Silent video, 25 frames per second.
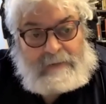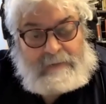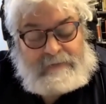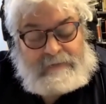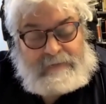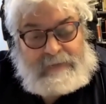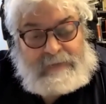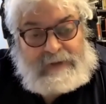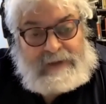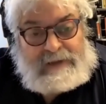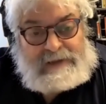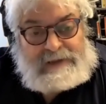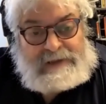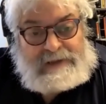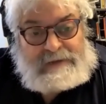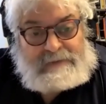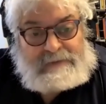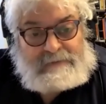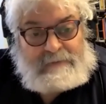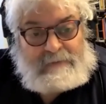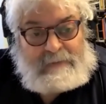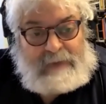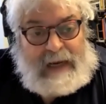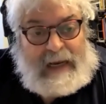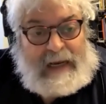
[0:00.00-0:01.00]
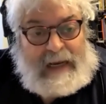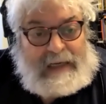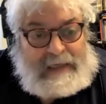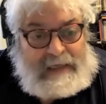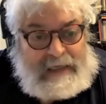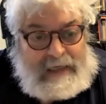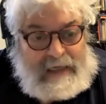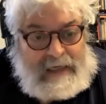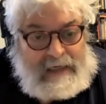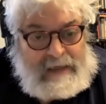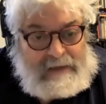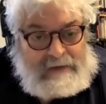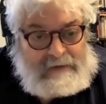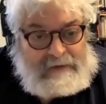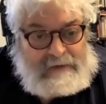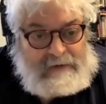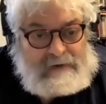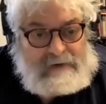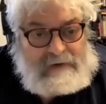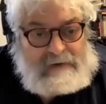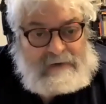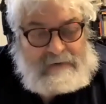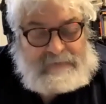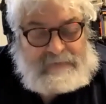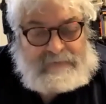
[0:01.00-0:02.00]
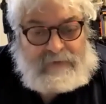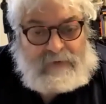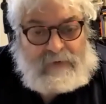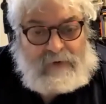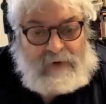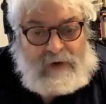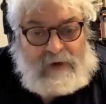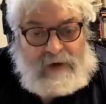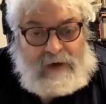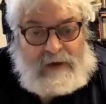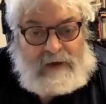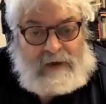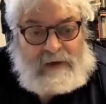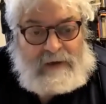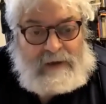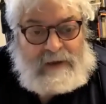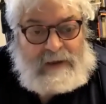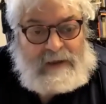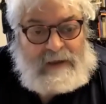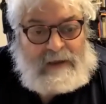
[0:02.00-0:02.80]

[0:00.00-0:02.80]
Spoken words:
This mania for